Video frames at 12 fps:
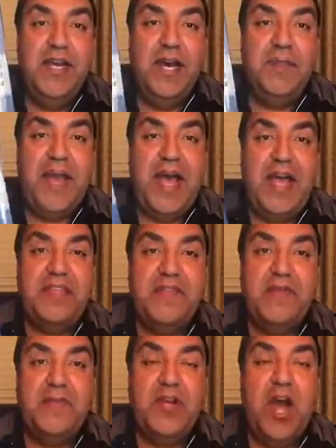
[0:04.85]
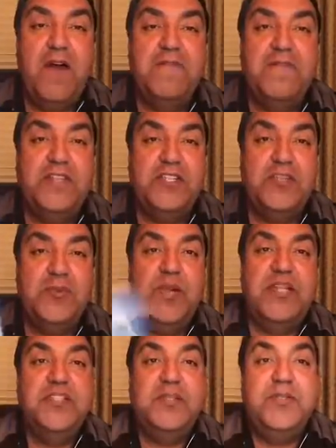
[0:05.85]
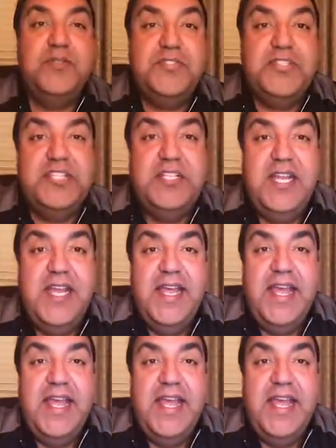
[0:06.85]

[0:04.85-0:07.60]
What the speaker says: a path from conflict to resolution.